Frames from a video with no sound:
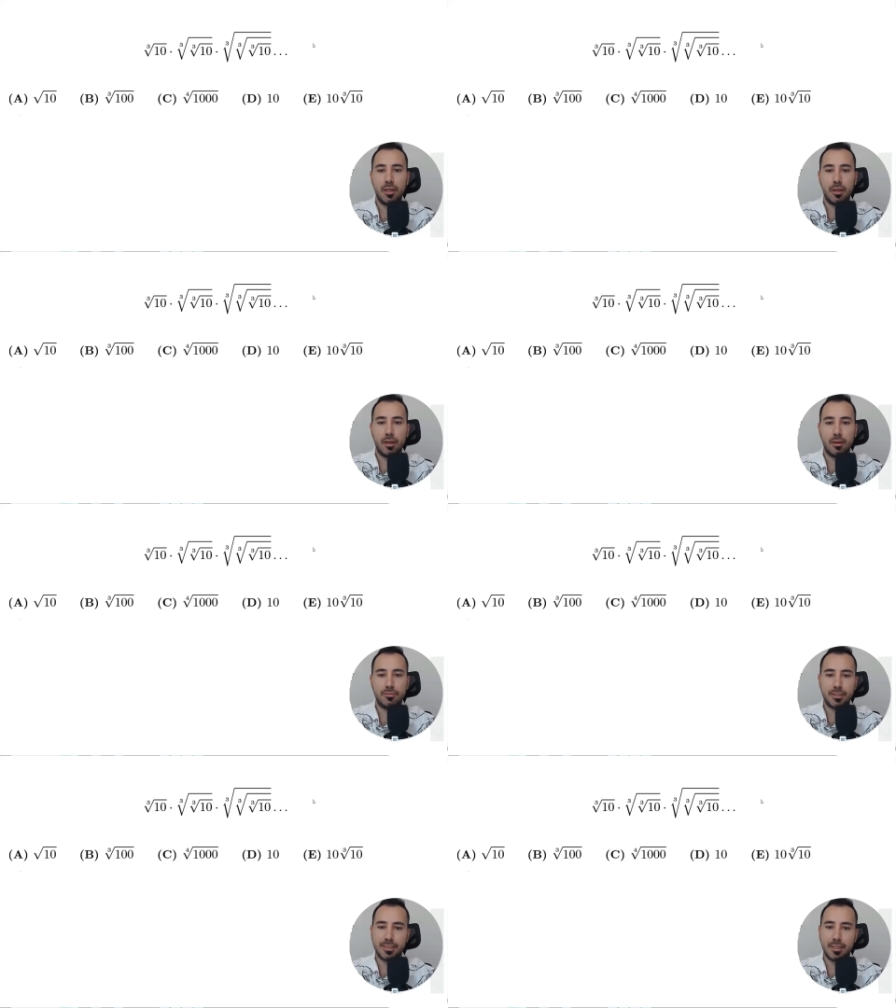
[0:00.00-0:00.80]

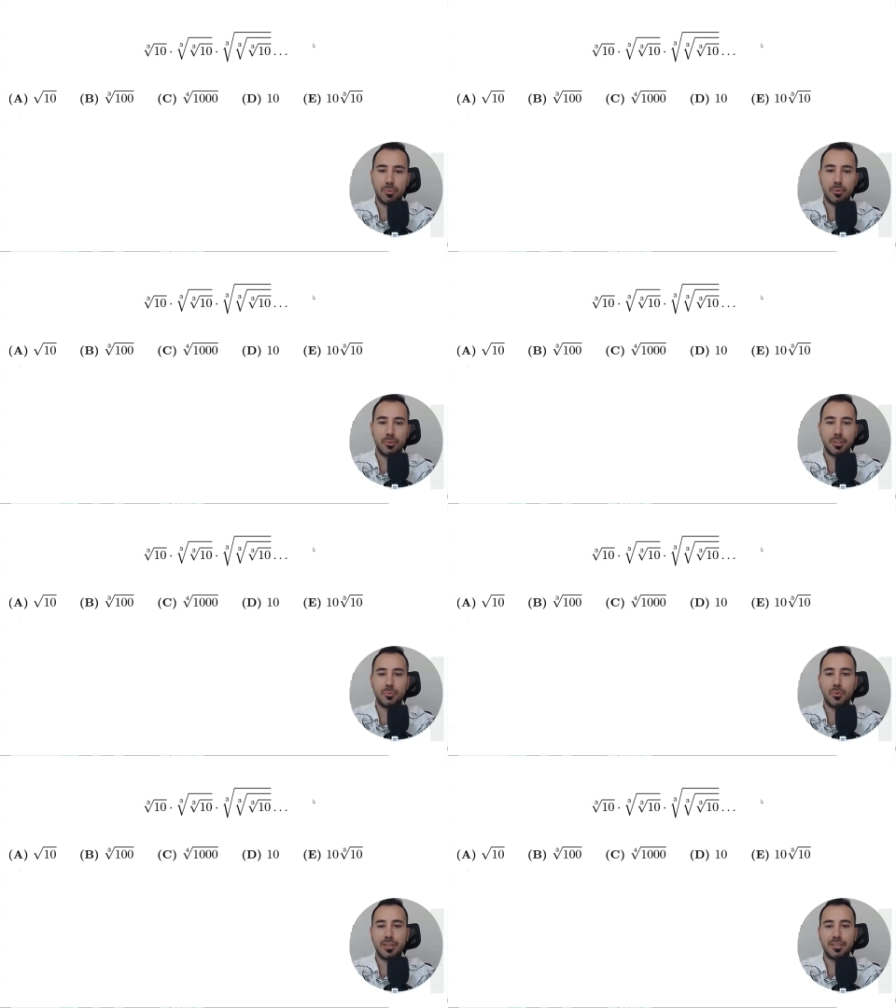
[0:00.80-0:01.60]
For example, this
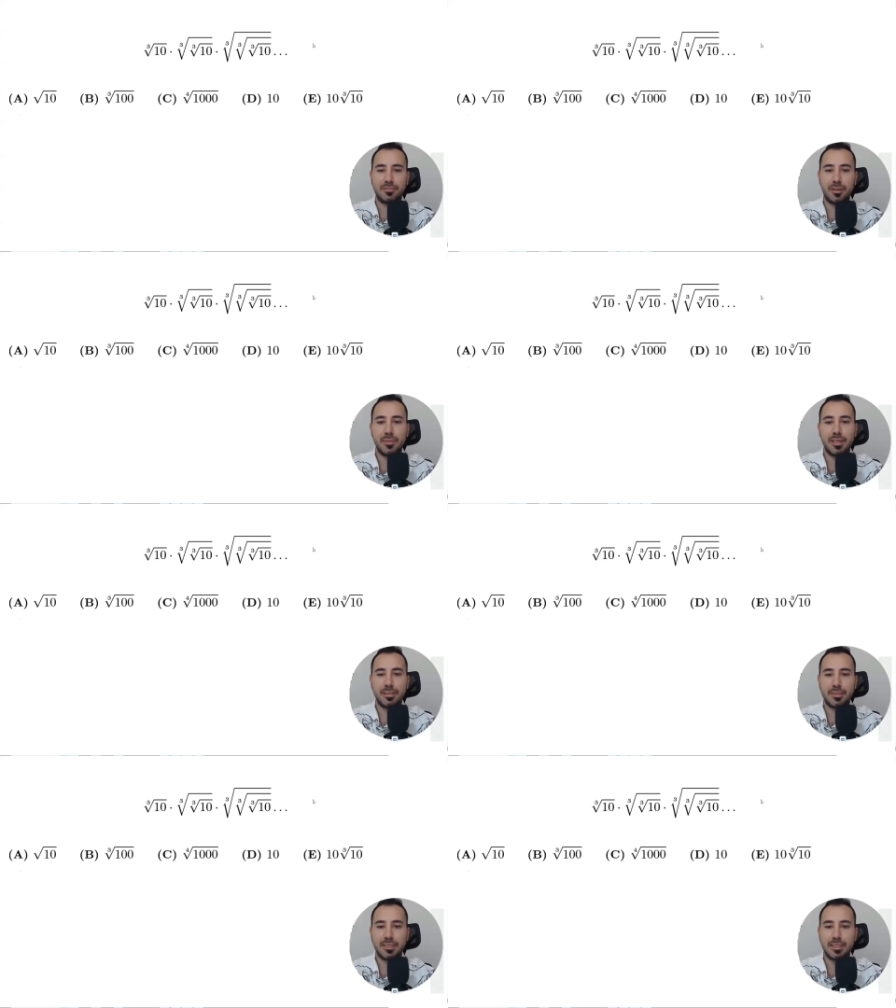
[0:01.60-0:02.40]
one is from
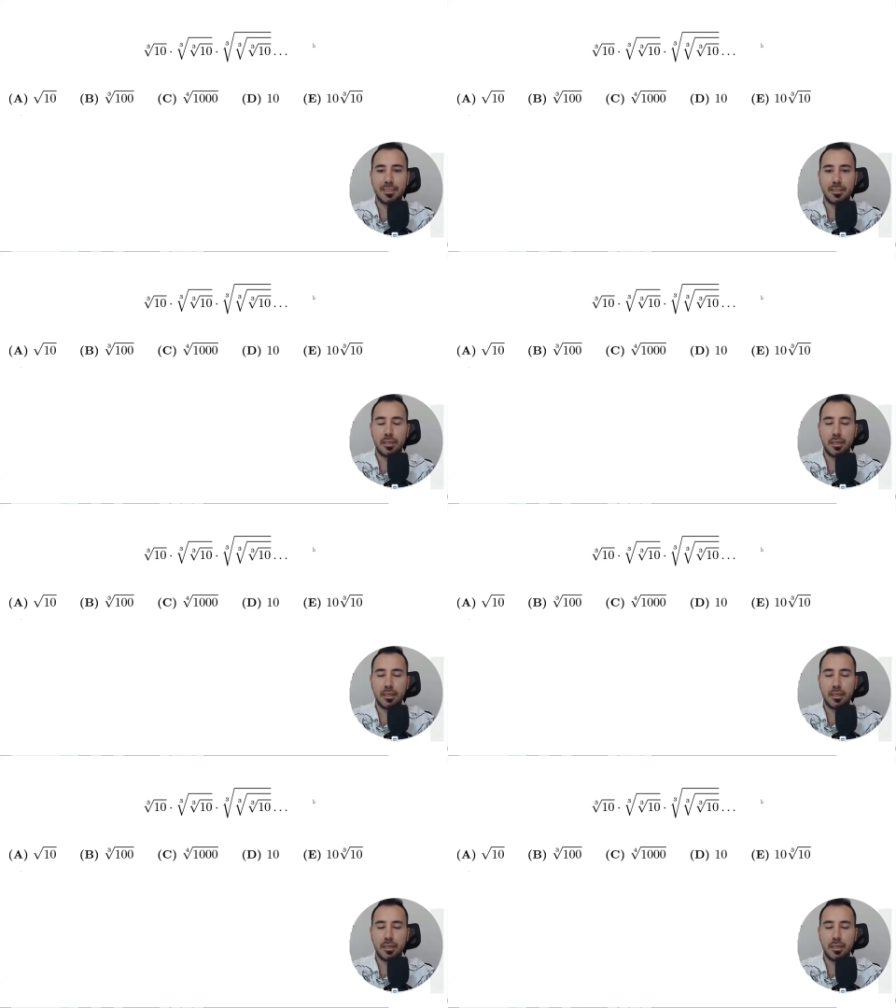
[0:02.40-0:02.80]
AMC.